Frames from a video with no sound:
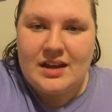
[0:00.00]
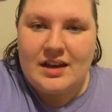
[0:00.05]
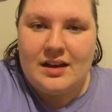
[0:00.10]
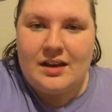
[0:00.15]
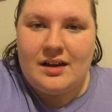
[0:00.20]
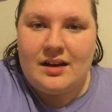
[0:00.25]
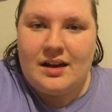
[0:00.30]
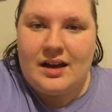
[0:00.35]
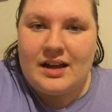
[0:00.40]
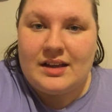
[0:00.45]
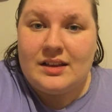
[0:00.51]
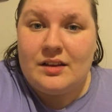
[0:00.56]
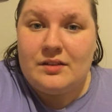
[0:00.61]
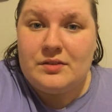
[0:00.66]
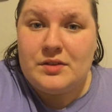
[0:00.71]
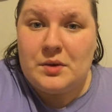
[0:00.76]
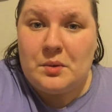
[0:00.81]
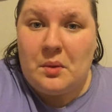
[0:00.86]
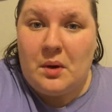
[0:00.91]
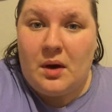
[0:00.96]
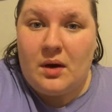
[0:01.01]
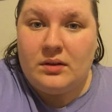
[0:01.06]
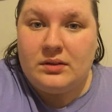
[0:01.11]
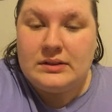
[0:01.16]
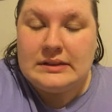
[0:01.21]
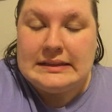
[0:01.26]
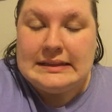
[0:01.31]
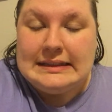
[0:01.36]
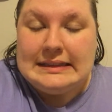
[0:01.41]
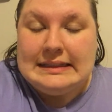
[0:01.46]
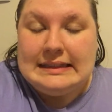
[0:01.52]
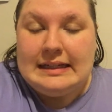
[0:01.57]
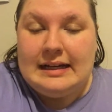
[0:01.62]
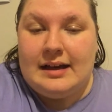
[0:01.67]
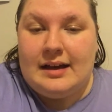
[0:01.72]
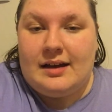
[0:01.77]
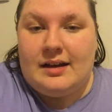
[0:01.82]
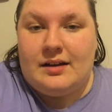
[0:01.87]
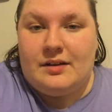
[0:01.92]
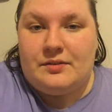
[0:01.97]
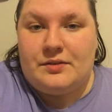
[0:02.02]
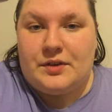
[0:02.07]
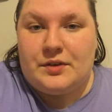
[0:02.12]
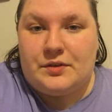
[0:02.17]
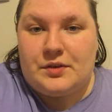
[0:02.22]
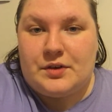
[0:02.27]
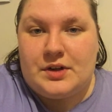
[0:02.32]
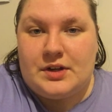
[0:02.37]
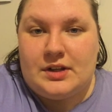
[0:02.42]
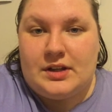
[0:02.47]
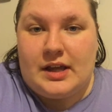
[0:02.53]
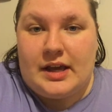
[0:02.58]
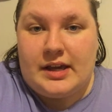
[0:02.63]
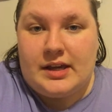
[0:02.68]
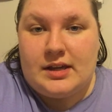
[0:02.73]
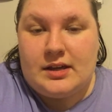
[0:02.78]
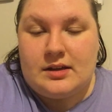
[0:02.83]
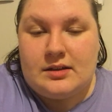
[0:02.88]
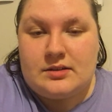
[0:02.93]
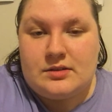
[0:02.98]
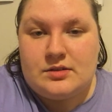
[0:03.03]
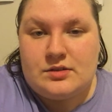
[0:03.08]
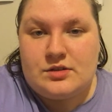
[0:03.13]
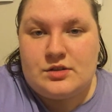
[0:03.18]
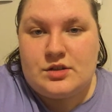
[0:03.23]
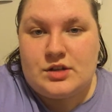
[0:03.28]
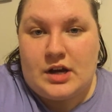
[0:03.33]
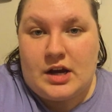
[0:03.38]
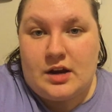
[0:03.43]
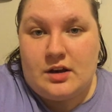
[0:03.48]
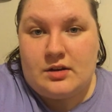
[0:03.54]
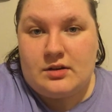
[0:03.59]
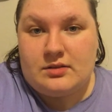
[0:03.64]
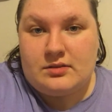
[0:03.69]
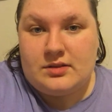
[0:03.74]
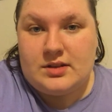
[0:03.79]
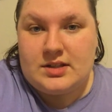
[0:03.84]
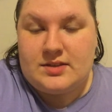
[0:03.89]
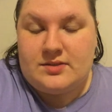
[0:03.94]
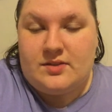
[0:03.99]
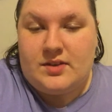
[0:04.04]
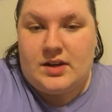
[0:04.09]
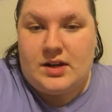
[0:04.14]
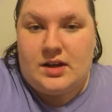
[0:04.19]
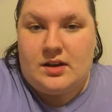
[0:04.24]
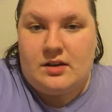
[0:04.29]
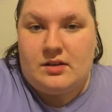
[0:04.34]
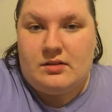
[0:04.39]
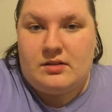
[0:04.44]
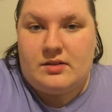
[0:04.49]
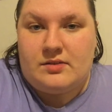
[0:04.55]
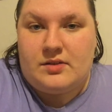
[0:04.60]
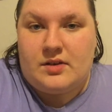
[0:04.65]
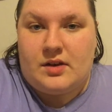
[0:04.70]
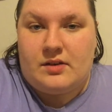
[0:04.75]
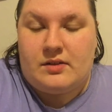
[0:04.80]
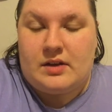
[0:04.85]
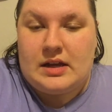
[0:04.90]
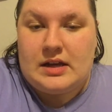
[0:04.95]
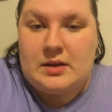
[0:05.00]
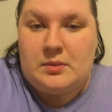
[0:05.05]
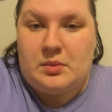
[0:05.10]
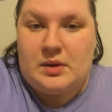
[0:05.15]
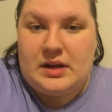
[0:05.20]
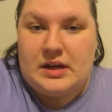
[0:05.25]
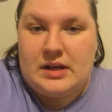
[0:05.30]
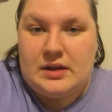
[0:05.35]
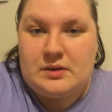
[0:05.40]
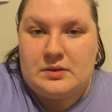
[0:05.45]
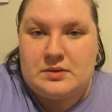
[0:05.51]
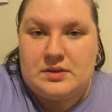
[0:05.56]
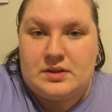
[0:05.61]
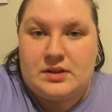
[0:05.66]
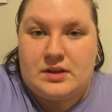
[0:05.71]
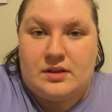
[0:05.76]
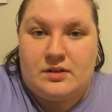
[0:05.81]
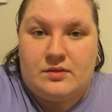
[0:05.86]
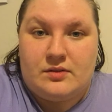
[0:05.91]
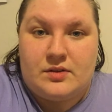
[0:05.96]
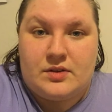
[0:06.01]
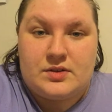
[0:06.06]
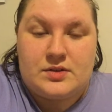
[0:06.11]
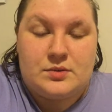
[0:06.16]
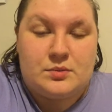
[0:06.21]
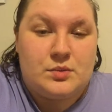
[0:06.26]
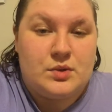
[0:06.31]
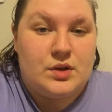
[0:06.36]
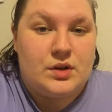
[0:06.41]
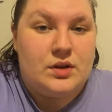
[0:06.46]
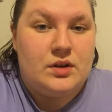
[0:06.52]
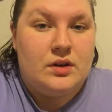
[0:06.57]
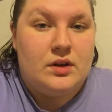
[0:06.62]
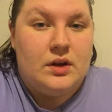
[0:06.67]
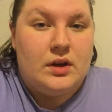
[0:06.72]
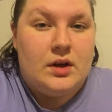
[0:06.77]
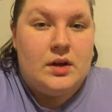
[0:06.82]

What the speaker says: I love you all. Feel free to like and share this video if you have anybody who's looking for some good